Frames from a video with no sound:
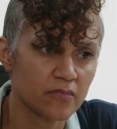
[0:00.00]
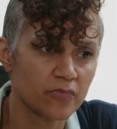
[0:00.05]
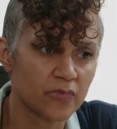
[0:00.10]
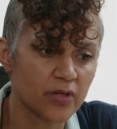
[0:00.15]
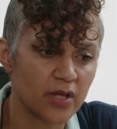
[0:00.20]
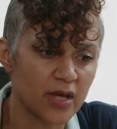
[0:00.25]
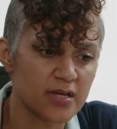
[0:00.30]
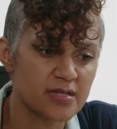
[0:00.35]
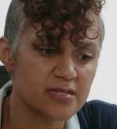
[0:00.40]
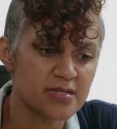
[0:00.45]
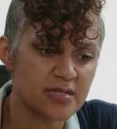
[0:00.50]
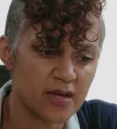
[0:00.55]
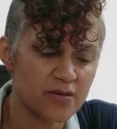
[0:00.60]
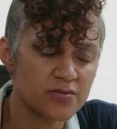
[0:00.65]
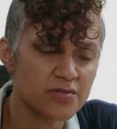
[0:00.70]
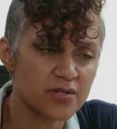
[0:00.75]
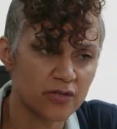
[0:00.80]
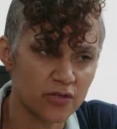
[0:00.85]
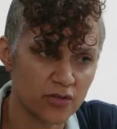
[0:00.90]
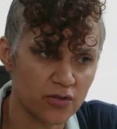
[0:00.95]
Okay,
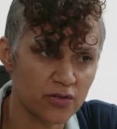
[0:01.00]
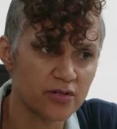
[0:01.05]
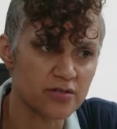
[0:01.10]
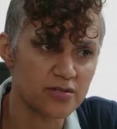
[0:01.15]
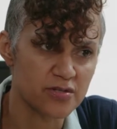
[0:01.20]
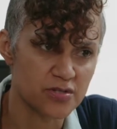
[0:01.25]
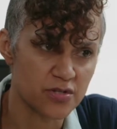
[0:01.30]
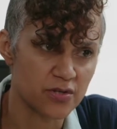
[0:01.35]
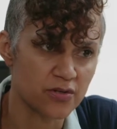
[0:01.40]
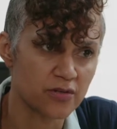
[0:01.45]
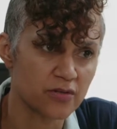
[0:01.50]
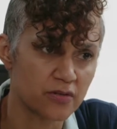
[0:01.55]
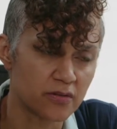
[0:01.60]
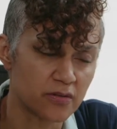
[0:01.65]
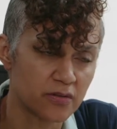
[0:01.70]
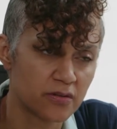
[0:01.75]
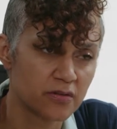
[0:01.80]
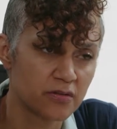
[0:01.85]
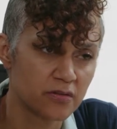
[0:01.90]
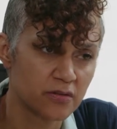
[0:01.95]
sounds like you're concerned.